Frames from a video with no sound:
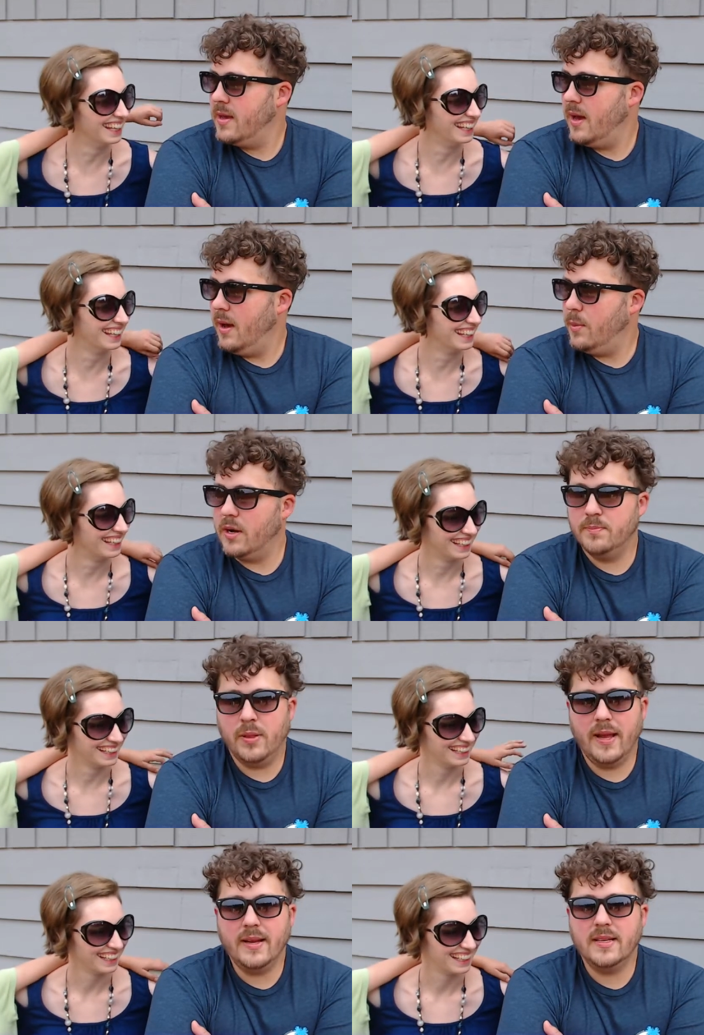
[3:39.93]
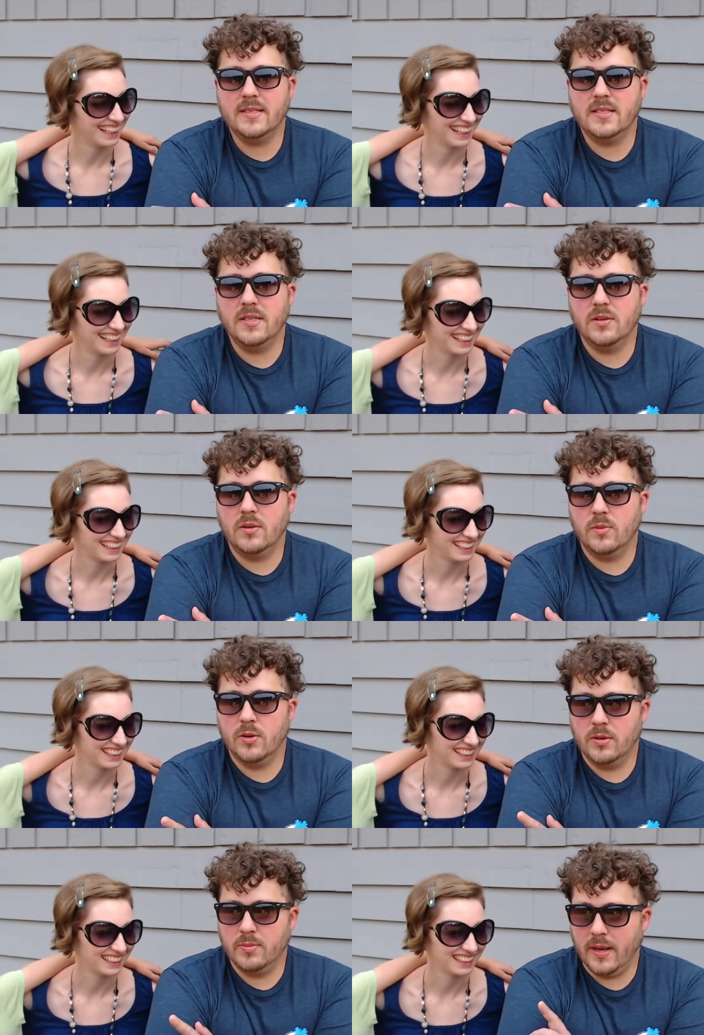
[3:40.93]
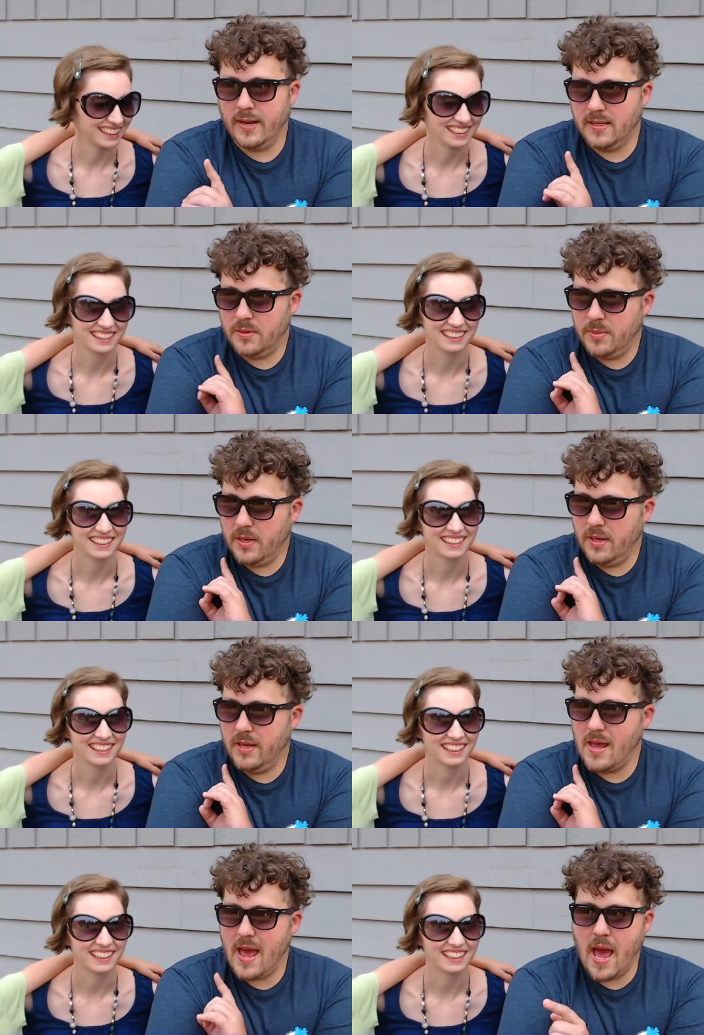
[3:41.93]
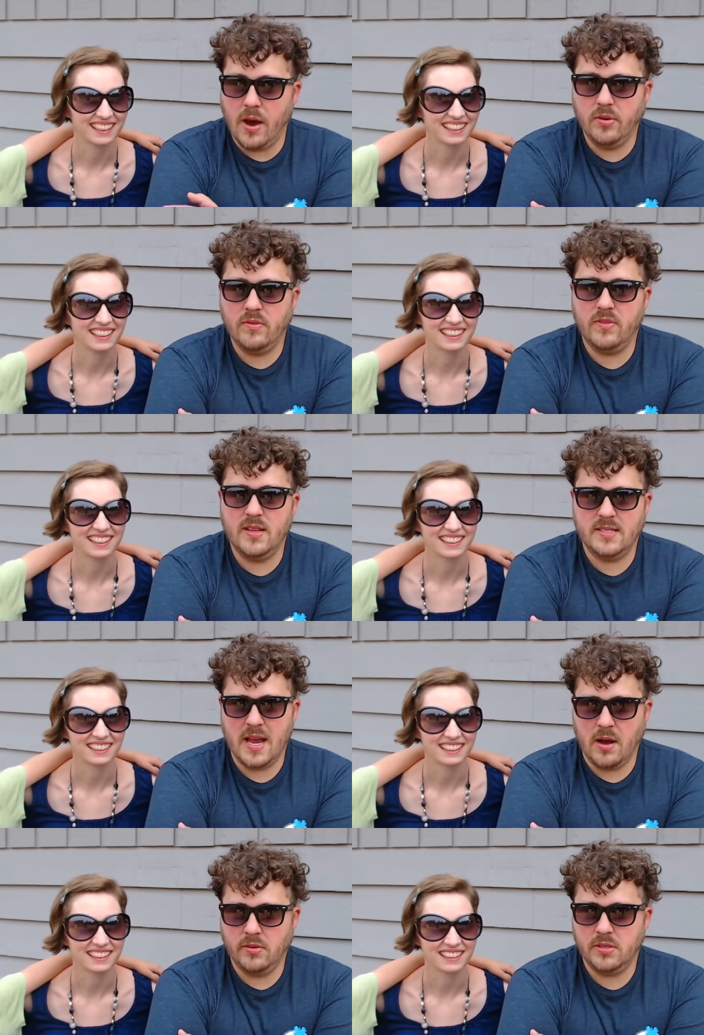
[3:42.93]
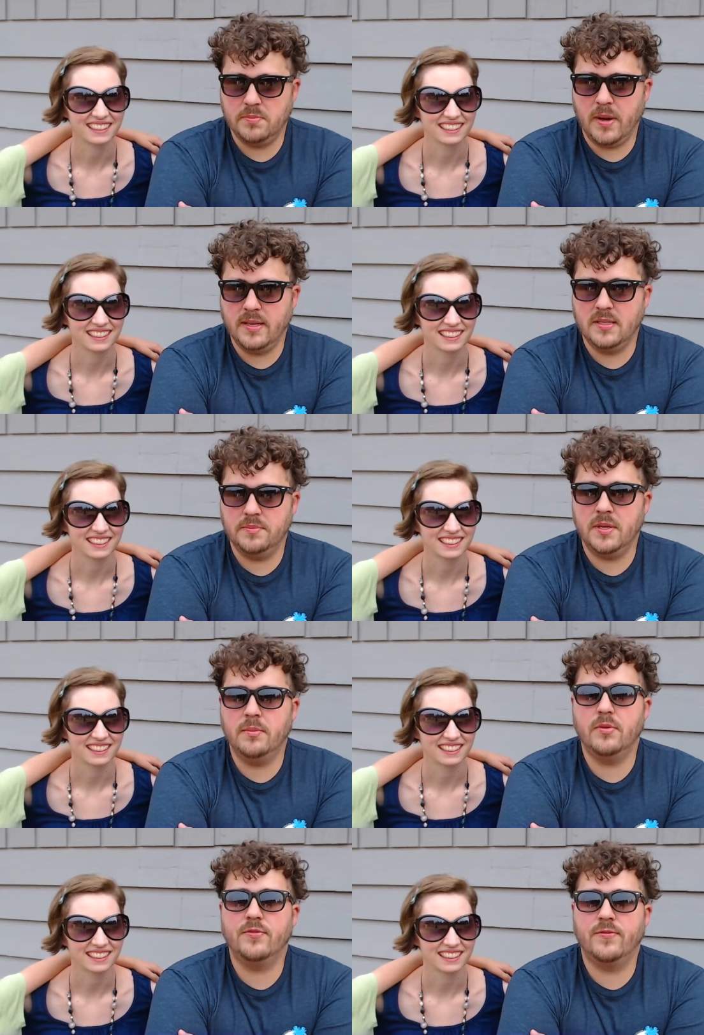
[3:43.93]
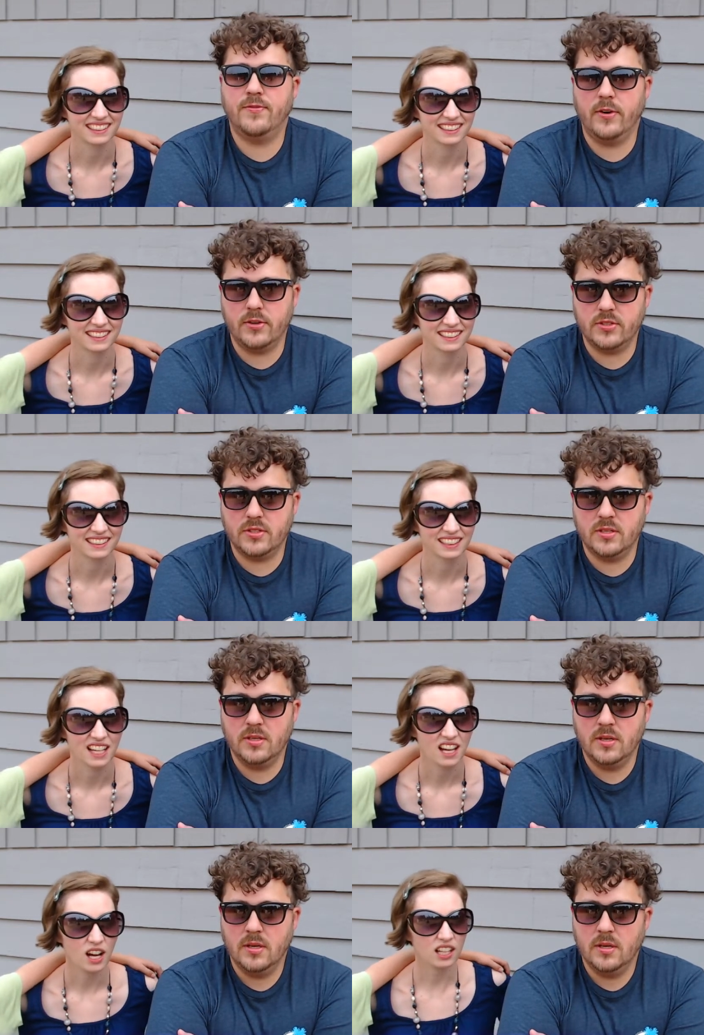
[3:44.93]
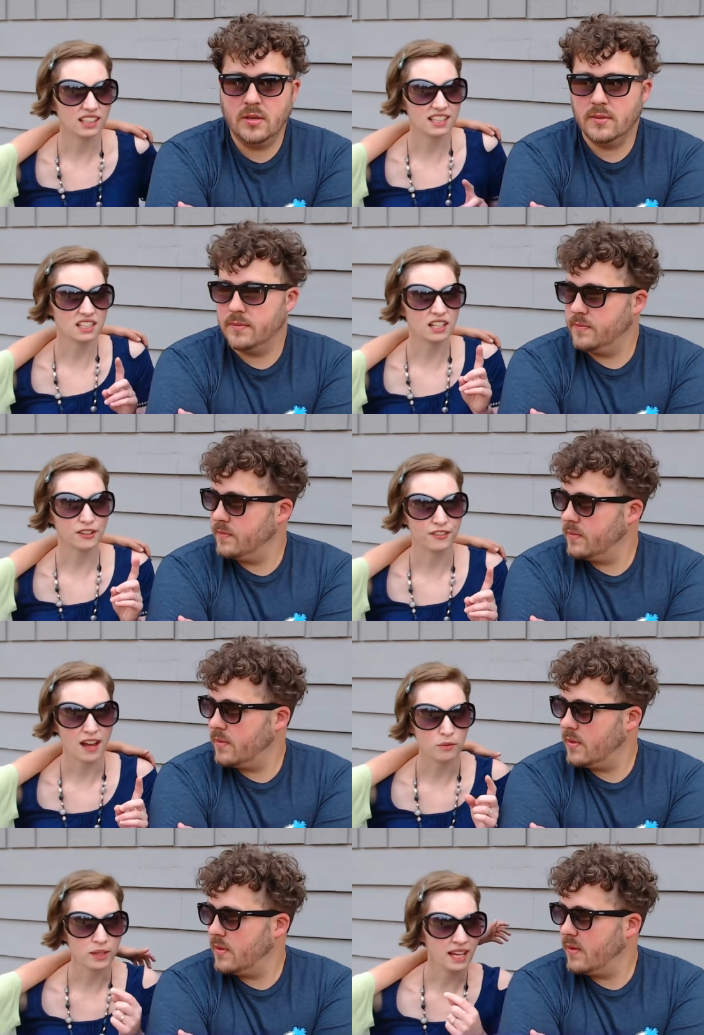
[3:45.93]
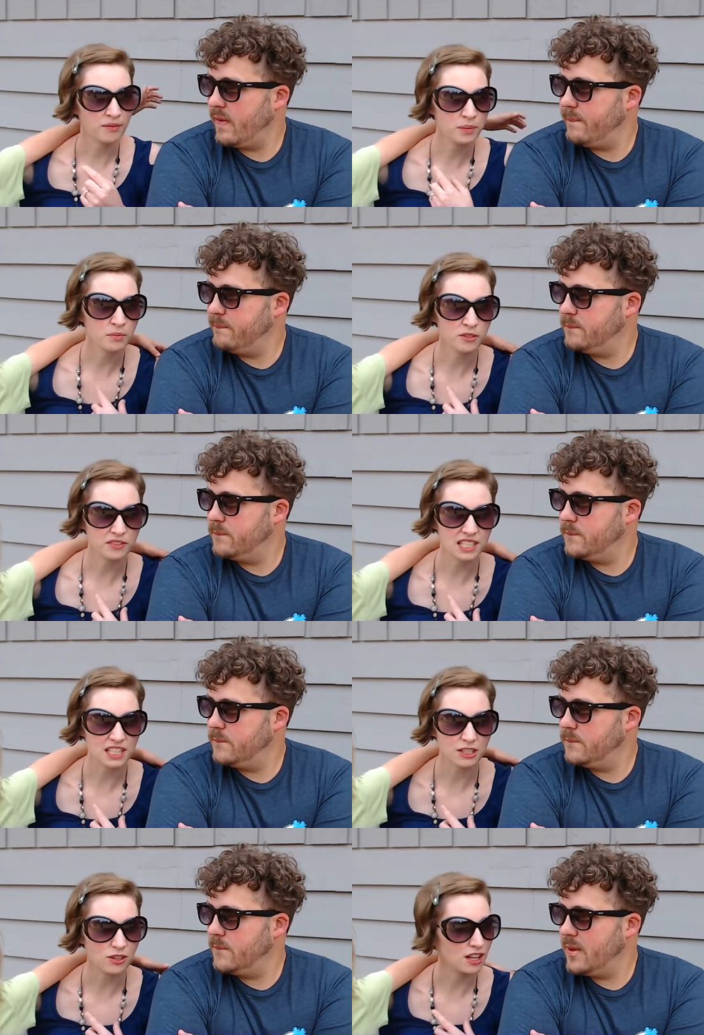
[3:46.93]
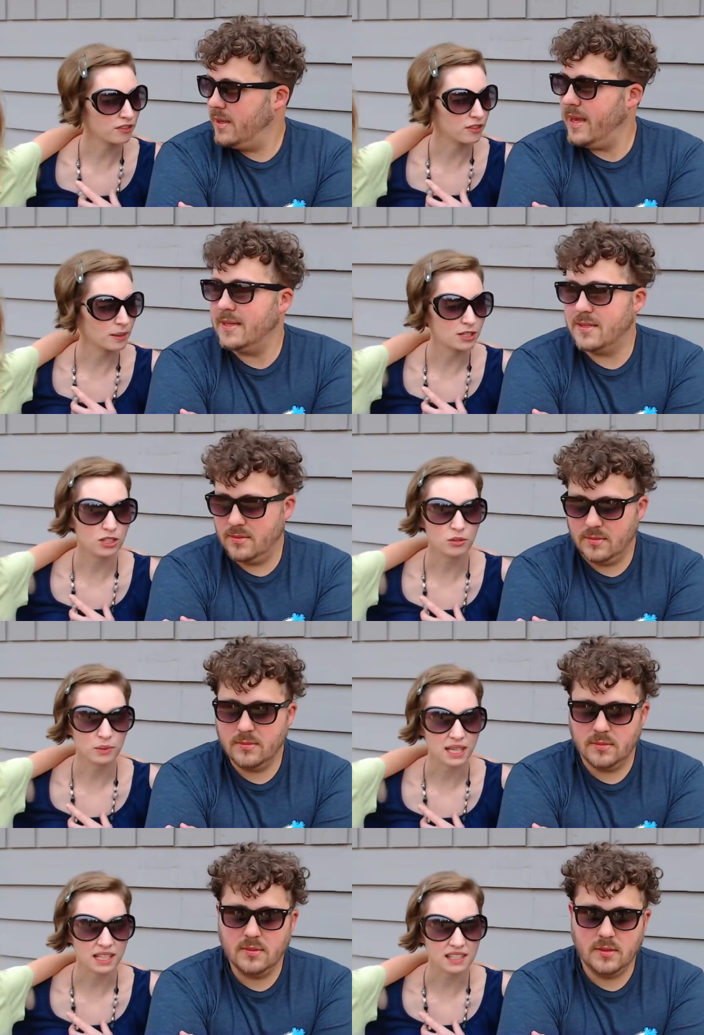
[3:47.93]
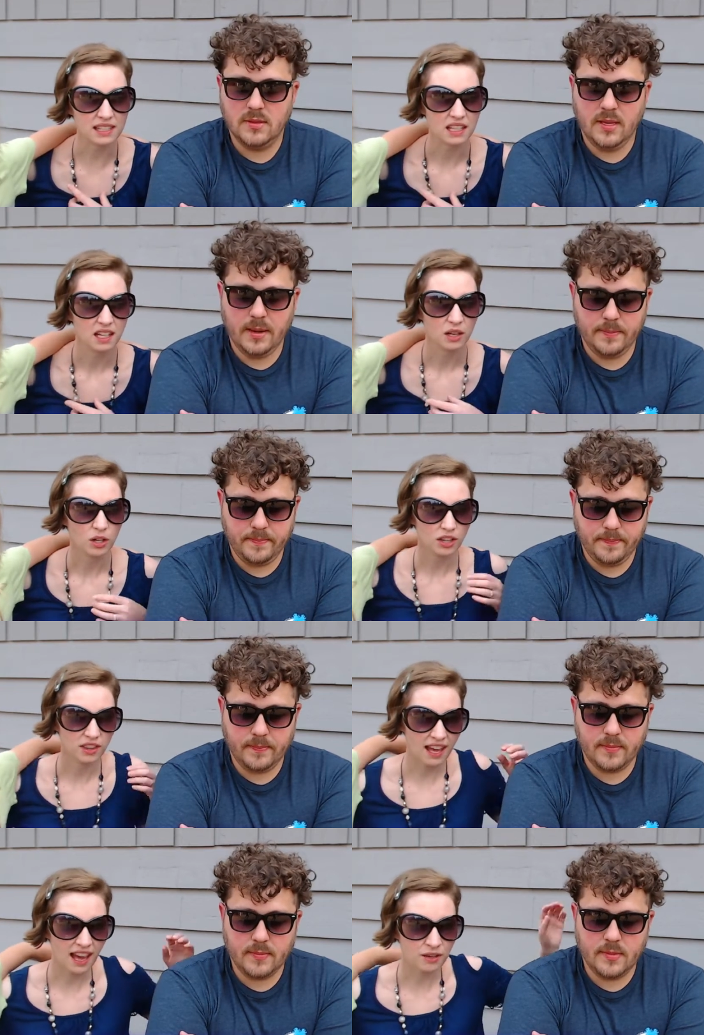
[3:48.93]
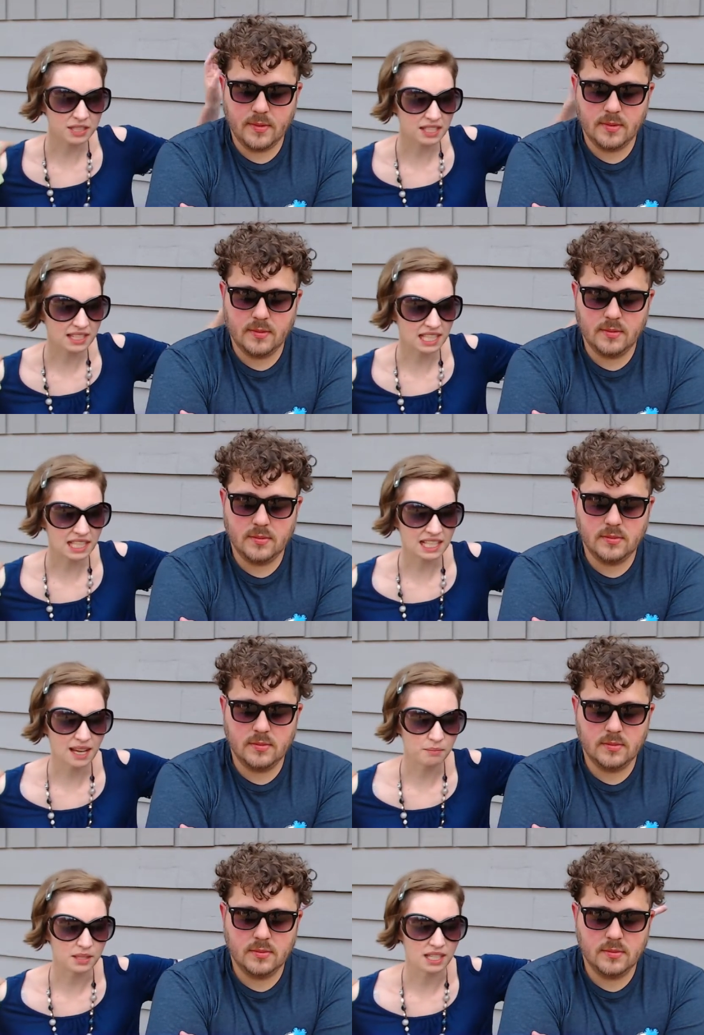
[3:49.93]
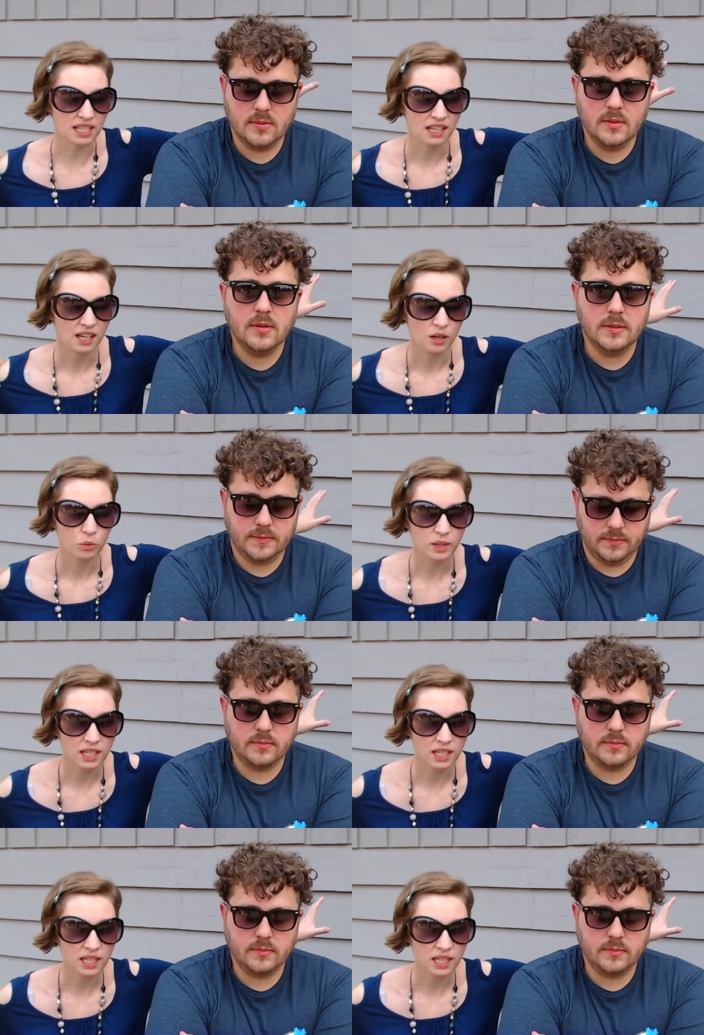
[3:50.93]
Speaker 1: um, our plan is still, we're planning to be out of this house by September 1st.
Speaker 2: Uh, let's clarify. We have been moved into the trailer for yes. about two weeks. Yep. The house is standing empty. We